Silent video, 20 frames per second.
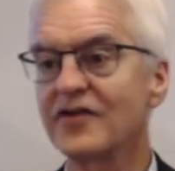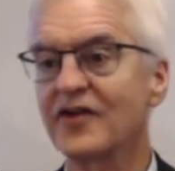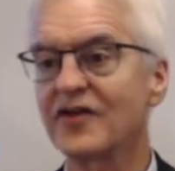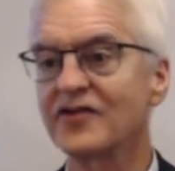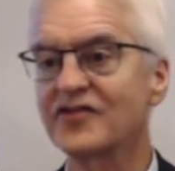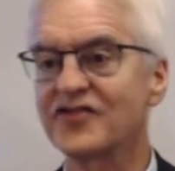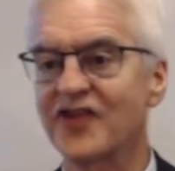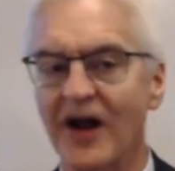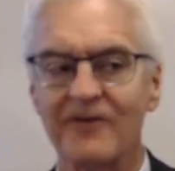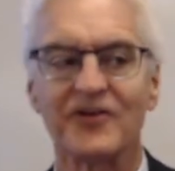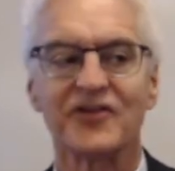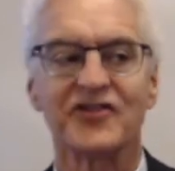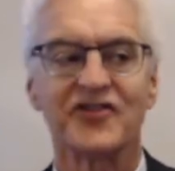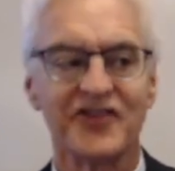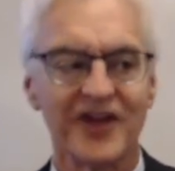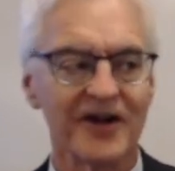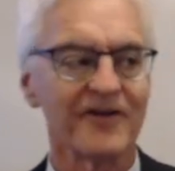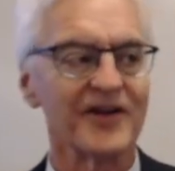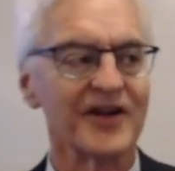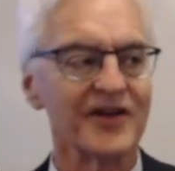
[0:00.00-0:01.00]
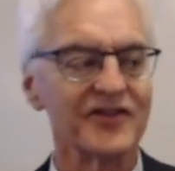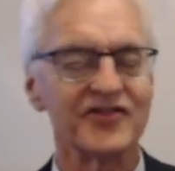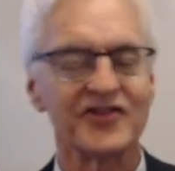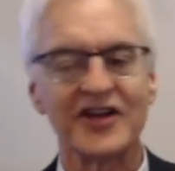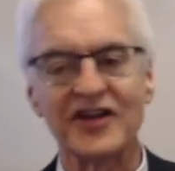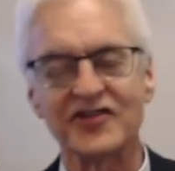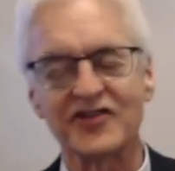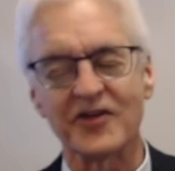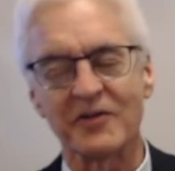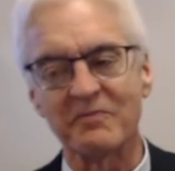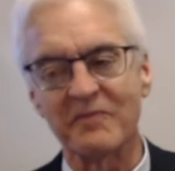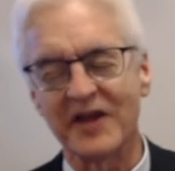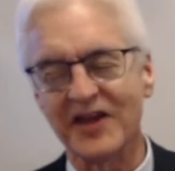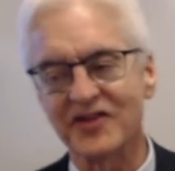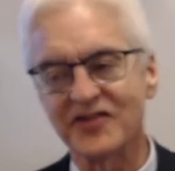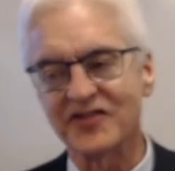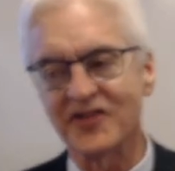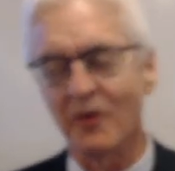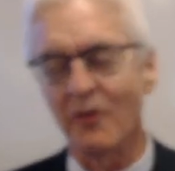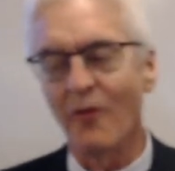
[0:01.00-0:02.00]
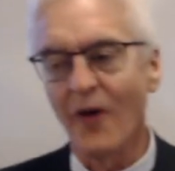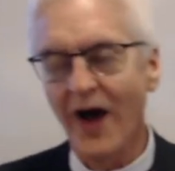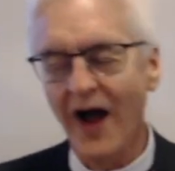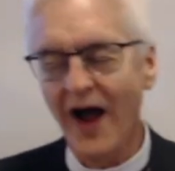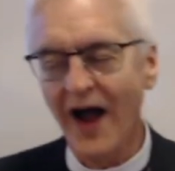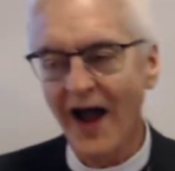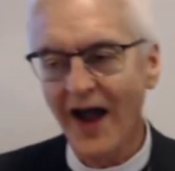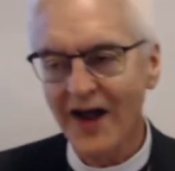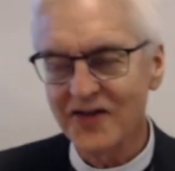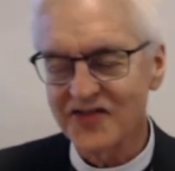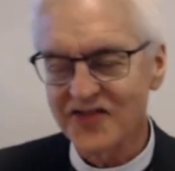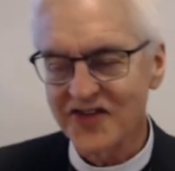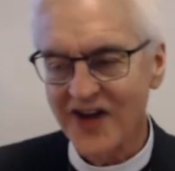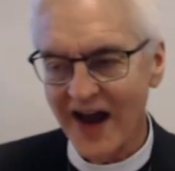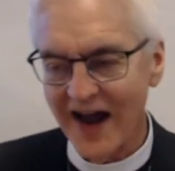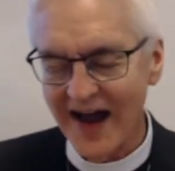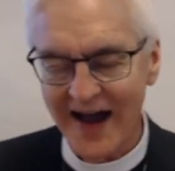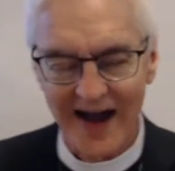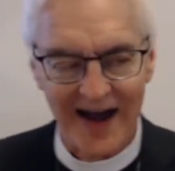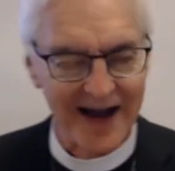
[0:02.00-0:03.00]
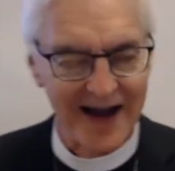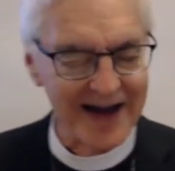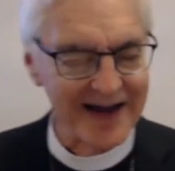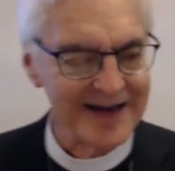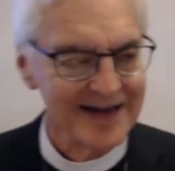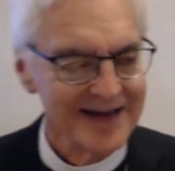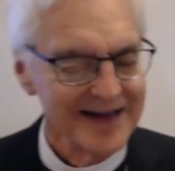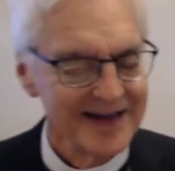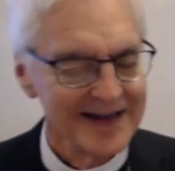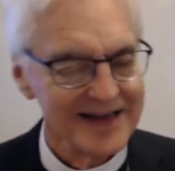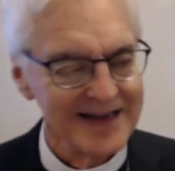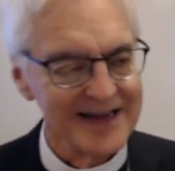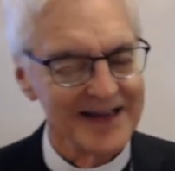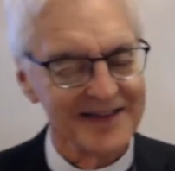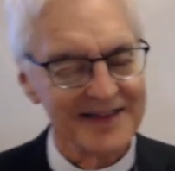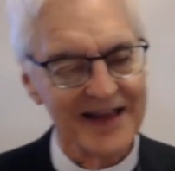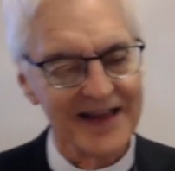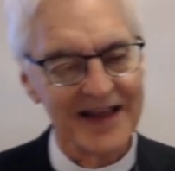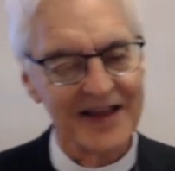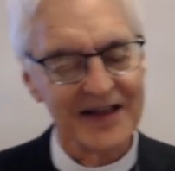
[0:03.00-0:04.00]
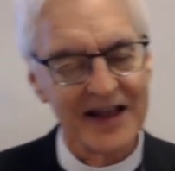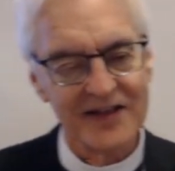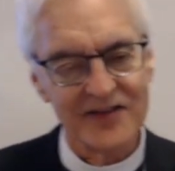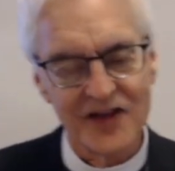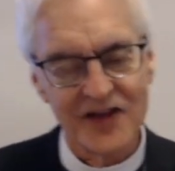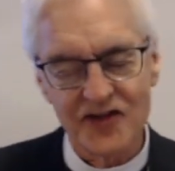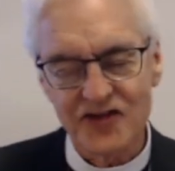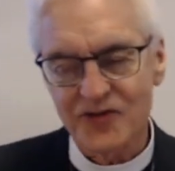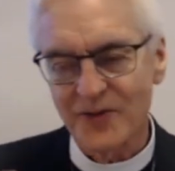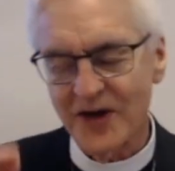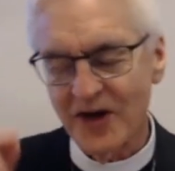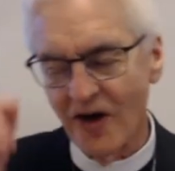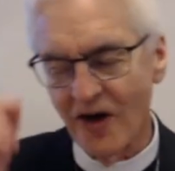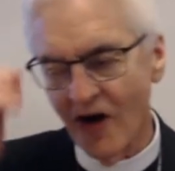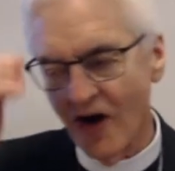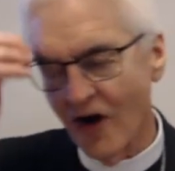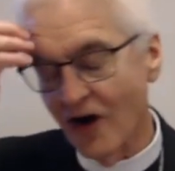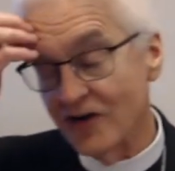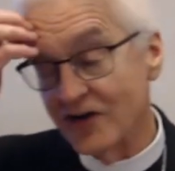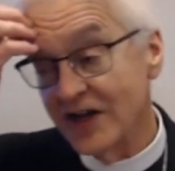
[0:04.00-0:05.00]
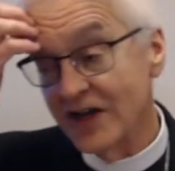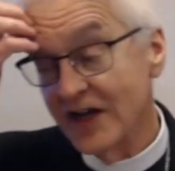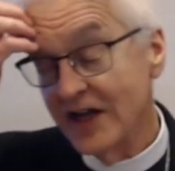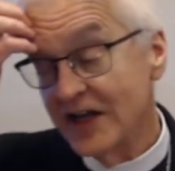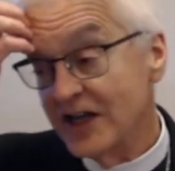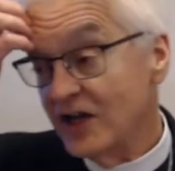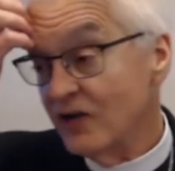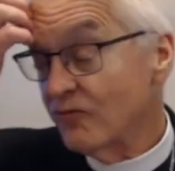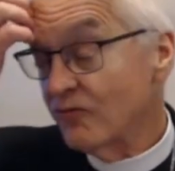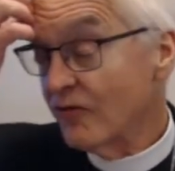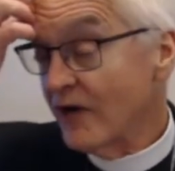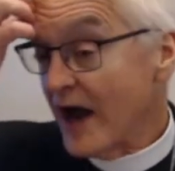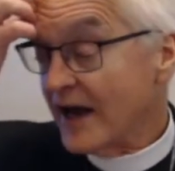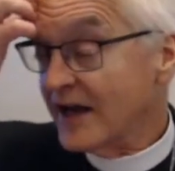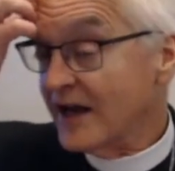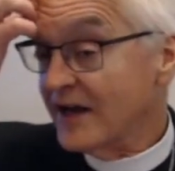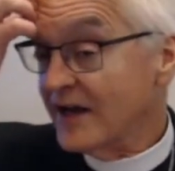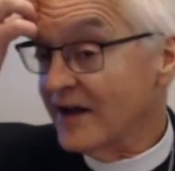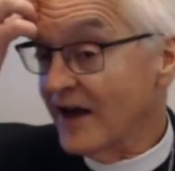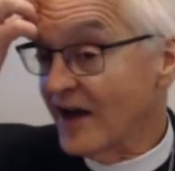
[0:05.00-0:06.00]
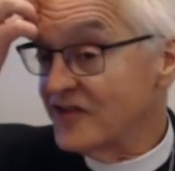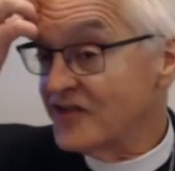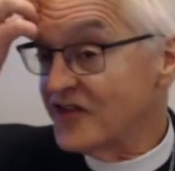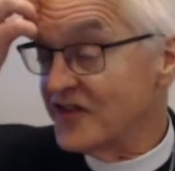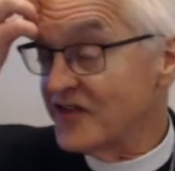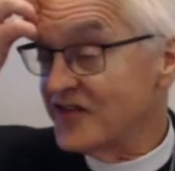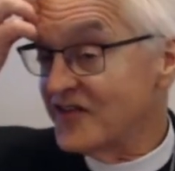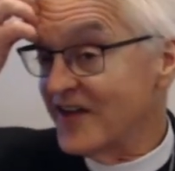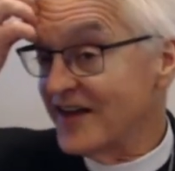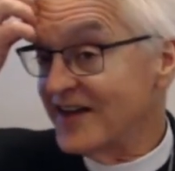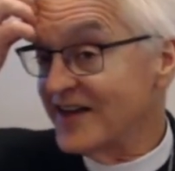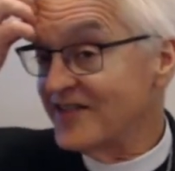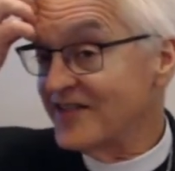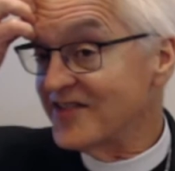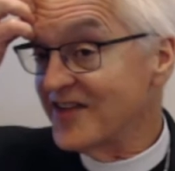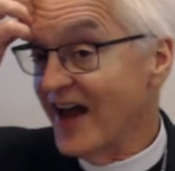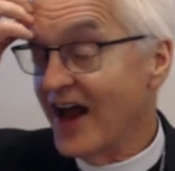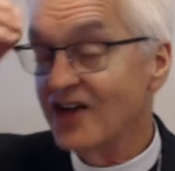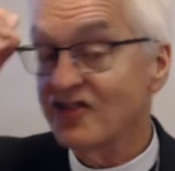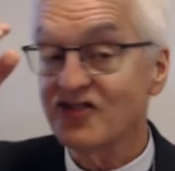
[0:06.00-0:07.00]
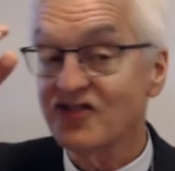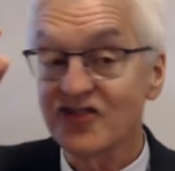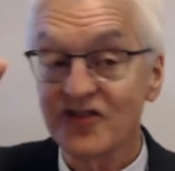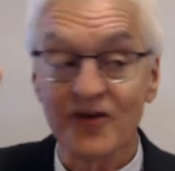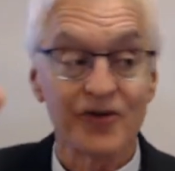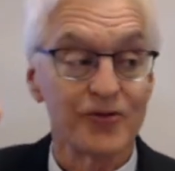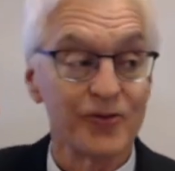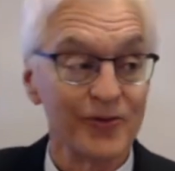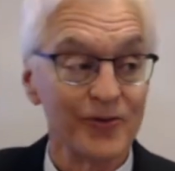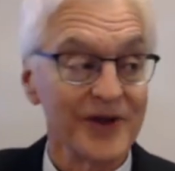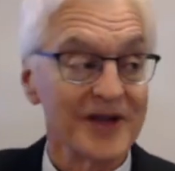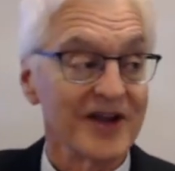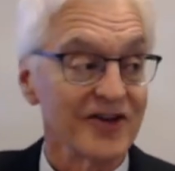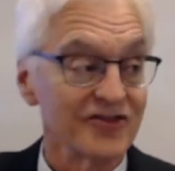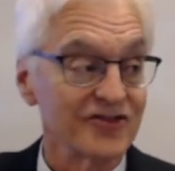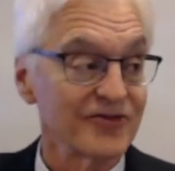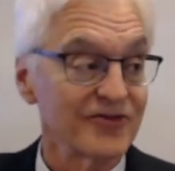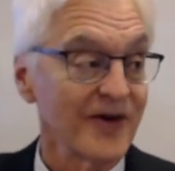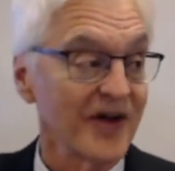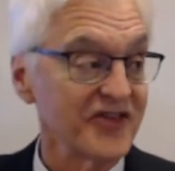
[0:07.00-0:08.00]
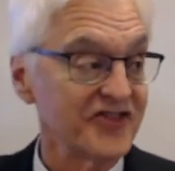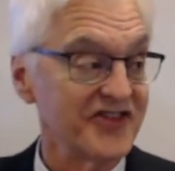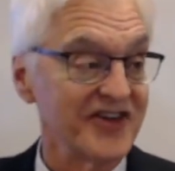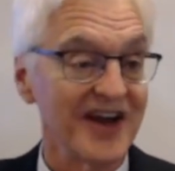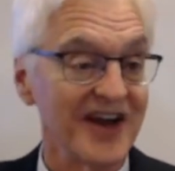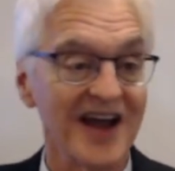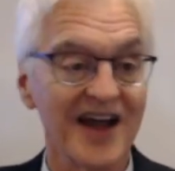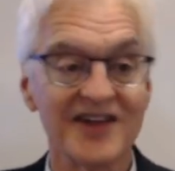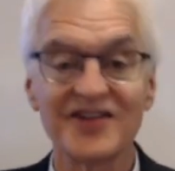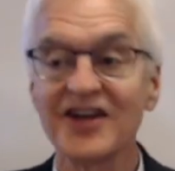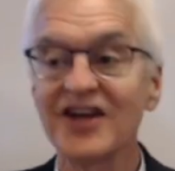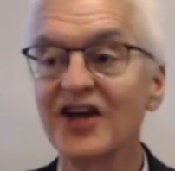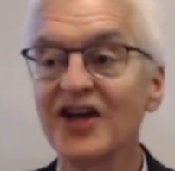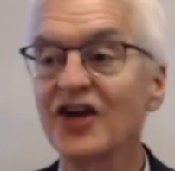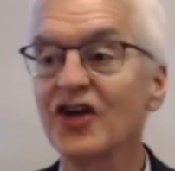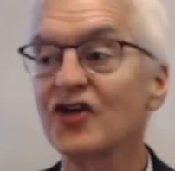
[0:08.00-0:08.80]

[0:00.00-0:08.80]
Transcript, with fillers: Cyrus Darius is a, is a wise guy in, that, in this regard. He recognizes that he's not sure who he can trust yet.